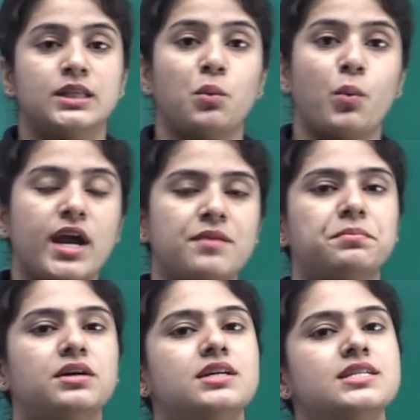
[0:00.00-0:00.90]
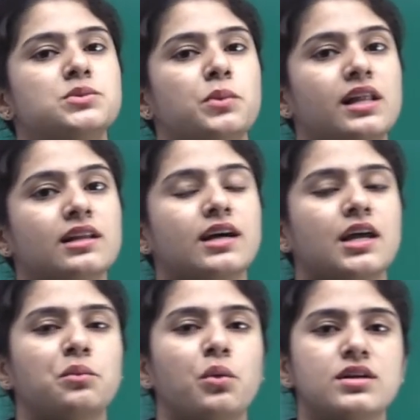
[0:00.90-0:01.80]
the vapors will
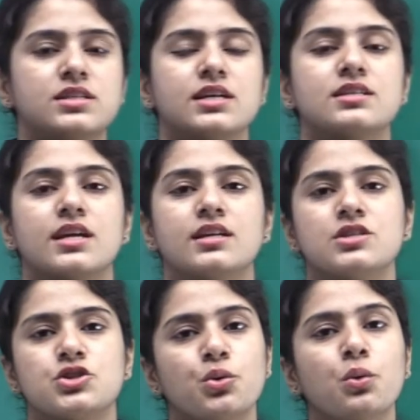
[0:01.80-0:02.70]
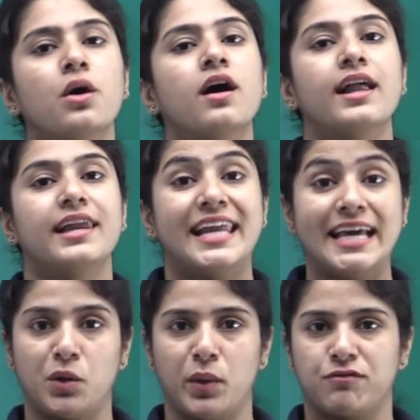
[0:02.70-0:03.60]
convert it into
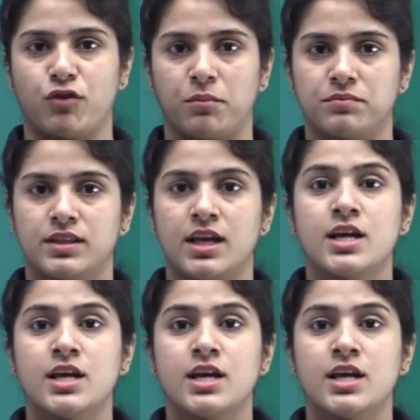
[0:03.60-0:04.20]
liquid form.